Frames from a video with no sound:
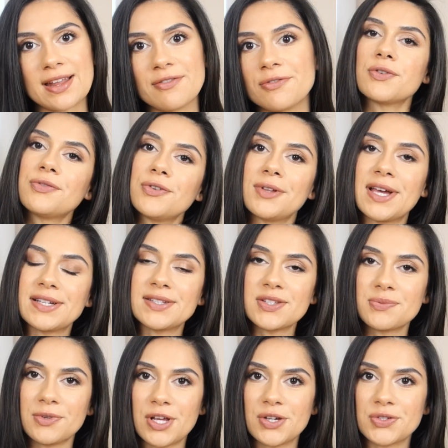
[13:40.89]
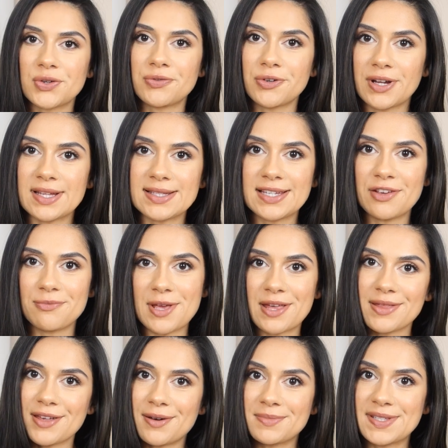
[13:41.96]
If you liked this video, don't forget to give me
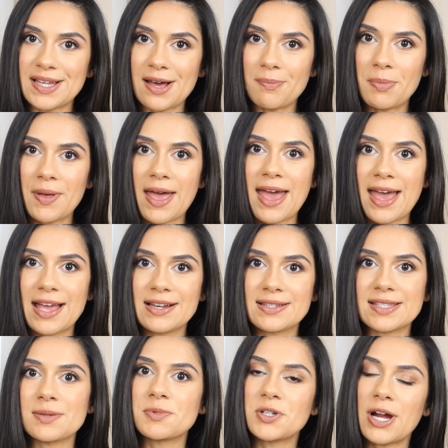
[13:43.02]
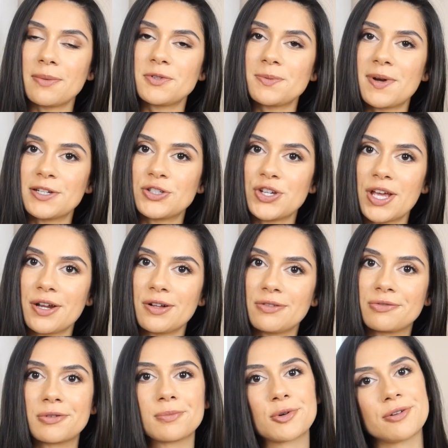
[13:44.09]
a thumbs up and subscribe to my channel
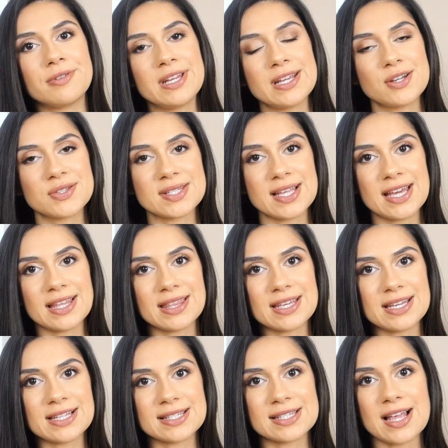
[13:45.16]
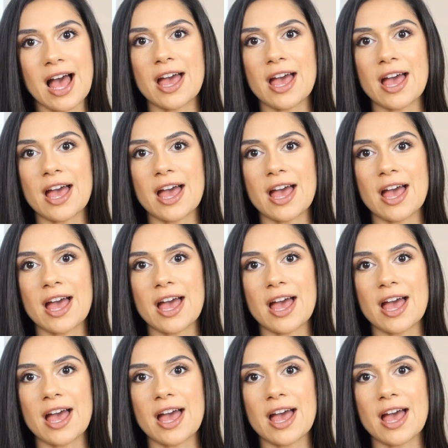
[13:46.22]
for more videos like this.